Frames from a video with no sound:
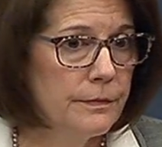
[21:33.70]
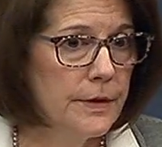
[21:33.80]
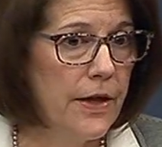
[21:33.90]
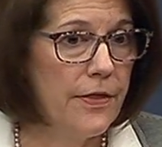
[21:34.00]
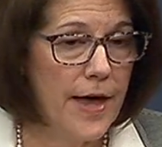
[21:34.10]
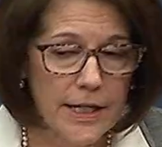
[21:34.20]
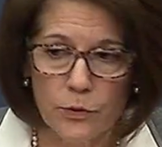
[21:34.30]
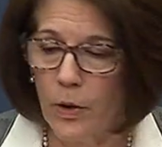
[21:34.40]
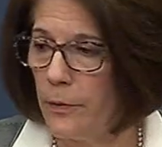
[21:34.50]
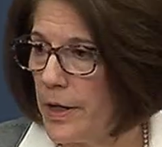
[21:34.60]
And that's
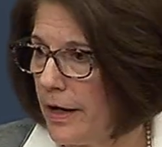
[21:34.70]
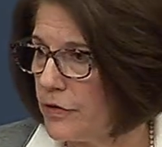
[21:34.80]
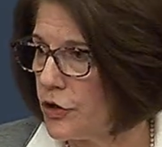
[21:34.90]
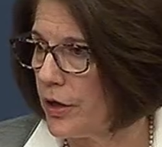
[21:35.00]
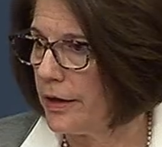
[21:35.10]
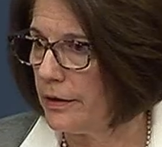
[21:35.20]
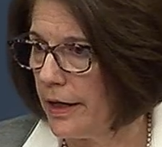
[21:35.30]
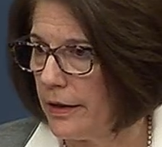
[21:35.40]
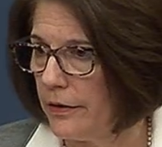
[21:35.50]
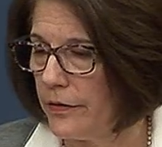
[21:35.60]
why we have to shine a
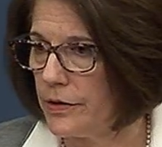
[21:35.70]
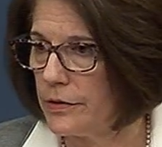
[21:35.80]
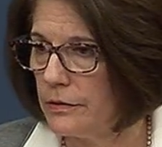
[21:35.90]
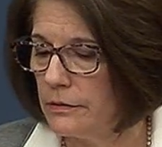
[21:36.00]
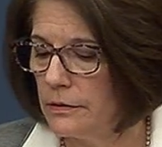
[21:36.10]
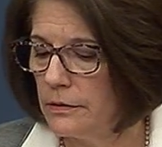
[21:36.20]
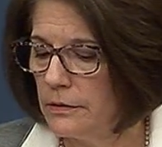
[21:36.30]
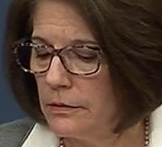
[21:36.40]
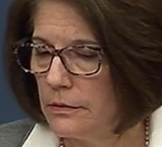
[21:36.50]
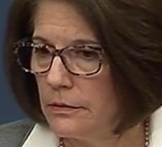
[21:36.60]
light on this.
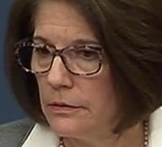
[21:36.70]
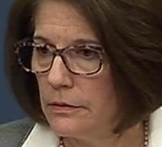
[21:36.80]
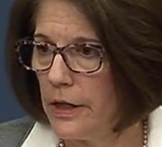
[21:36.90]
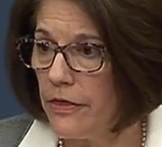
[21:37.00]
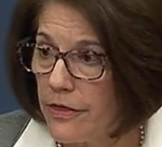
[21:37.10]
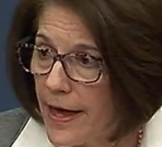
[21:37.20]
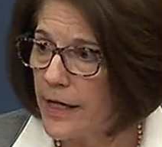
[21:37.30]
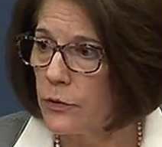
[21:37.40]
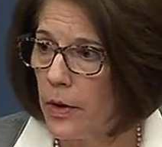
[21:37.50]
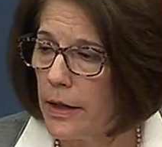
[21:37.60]
And
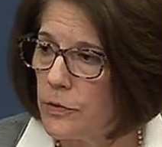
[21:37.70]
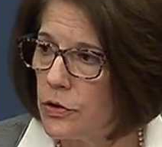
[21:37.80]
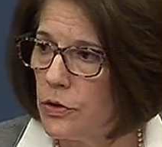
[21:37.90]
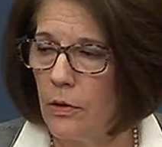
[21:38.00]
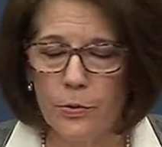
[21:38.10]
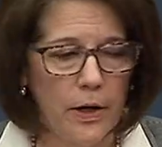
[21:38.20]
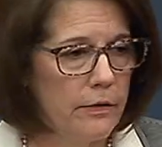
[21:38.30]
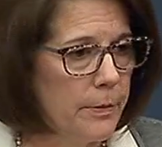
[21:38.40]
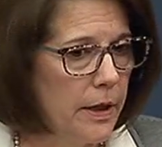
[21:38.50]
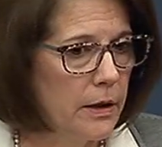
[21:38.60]
that's why I'm so proud
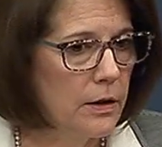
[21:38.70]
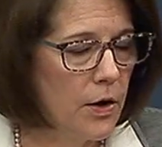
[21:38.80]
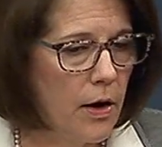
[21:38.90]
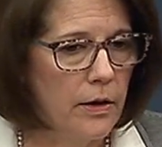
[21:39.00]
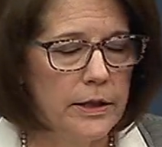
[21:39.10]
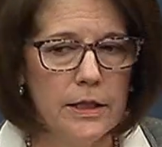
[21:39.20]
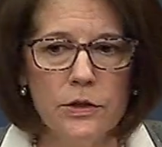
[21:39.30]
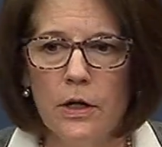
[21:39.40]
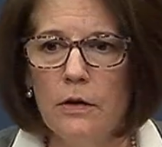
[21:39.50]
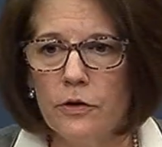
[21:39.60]
of my
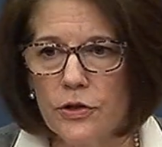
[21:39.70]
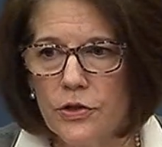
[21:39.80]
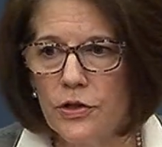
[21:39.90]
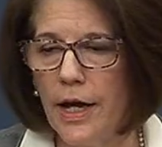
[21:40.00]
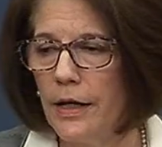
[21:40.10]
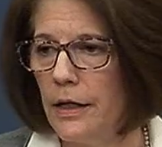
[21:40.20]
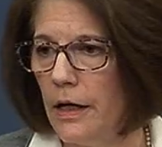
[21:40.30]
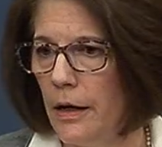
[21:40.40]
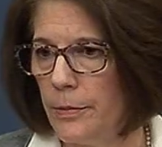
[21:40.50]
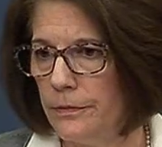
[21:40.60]
colleagues for standing
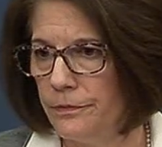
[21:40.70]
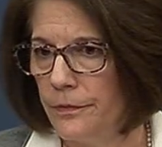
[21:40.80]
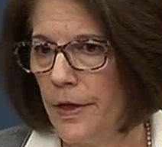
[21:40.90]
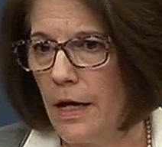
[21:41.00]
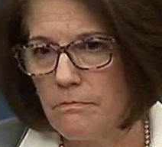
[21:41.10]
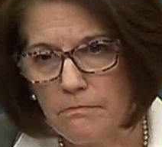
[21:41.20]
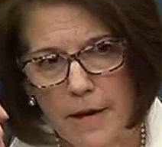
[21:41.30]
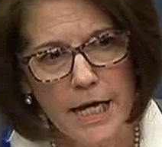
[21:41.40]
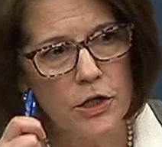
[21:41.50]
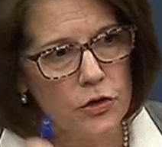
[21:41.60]
up and
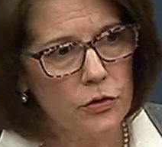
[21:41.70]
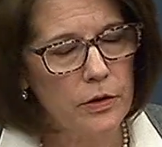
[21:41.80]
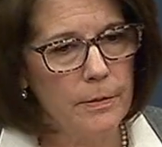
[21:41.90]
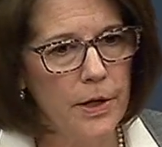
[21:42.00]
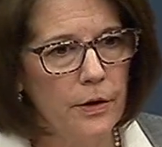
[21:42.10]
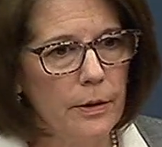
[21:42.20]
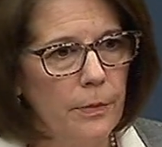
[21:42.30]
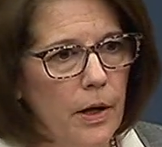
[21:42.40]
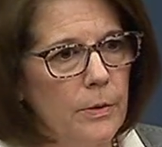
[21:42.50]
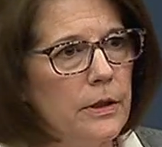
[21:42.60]
making sure the American
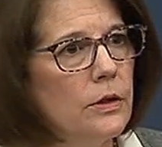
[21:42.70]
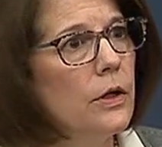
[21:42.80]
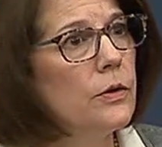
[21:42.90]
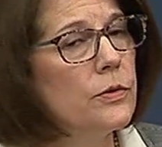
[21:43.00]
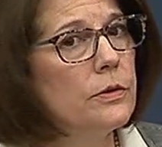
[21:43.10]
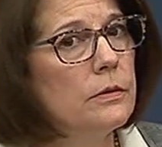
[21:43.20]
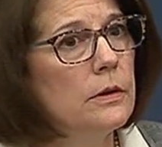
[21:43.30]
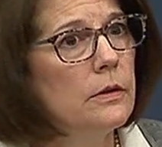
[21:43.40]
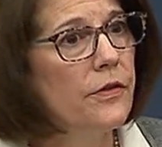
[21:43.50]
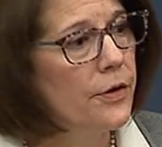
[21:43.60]
public knows
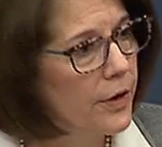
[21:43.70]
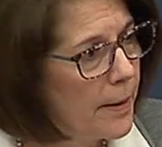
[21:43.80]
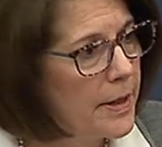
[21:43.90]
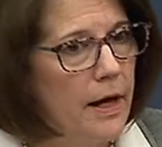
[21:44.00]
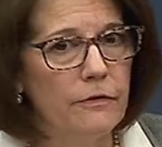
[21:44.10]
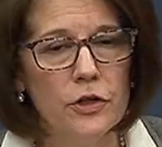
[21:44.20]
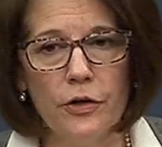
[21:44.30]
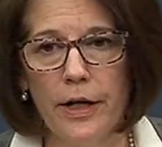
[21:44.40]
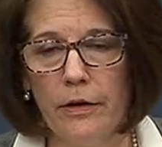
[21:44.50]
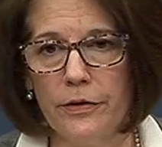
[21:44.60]
that they're coming after your
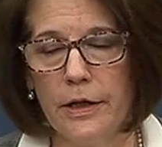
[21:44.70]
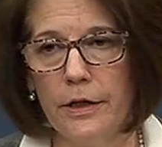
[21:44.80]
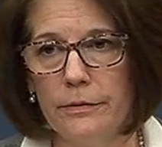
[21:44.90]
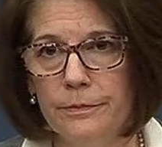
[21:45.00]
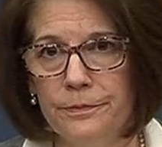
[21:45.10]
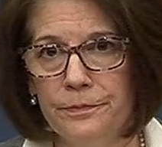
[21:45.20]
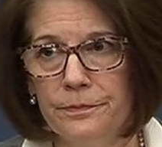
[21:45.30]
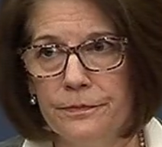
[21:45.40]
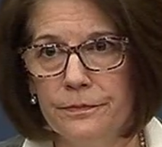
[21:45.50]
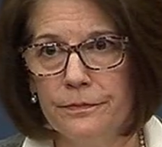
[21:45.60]
health care,
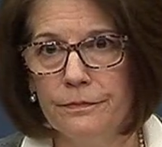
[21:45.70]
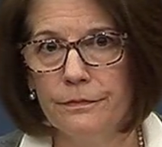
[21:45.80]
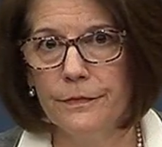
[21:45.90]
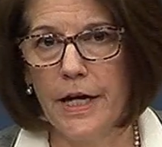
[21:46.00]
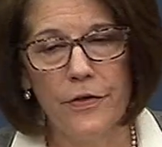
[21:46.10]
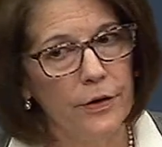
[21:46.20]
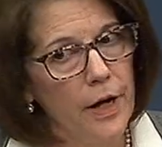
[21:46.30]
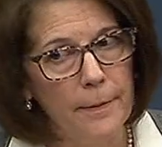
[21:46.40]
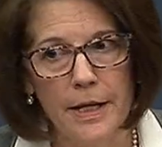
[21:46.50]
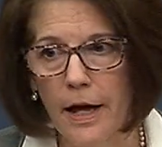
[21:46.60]
and they're
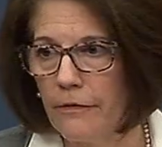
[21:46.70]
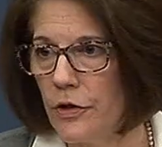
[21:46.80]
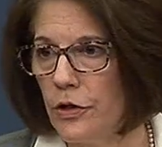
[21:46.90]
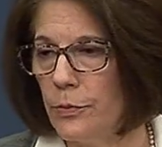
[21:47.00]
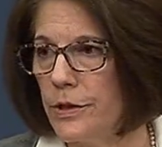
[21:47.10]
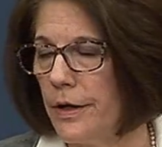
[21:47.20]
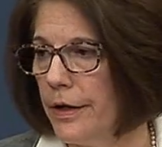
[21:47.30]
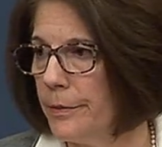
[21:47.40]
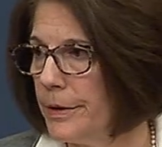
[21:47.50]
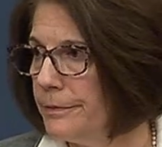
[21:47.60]
coming after your
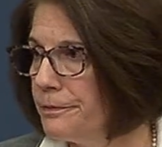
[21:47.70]
retirement,